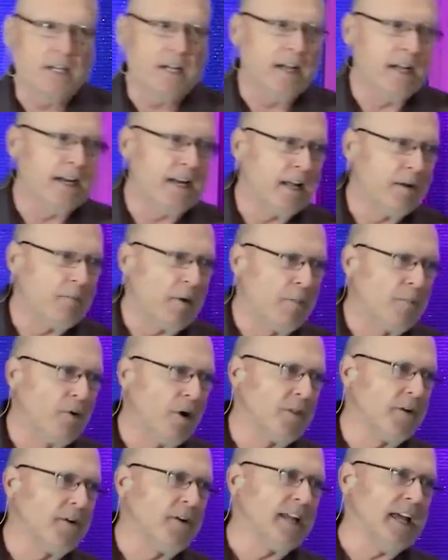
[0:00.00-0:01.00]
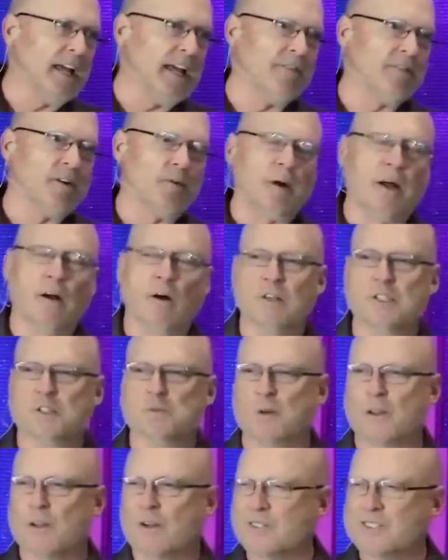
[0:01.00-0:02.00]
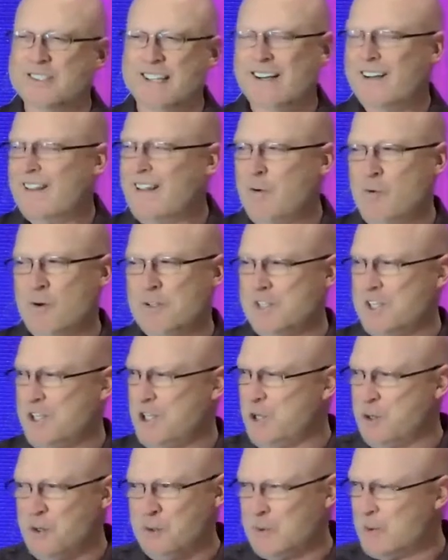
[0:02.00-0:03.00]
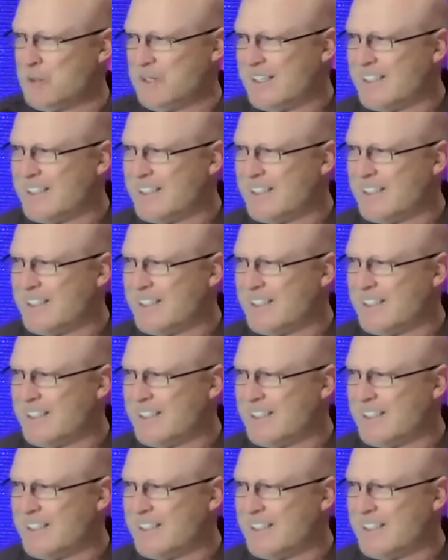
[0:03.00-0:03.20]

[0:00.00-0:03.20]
And then my brother David, my oldest brother, goes, Dana, that wasn't you.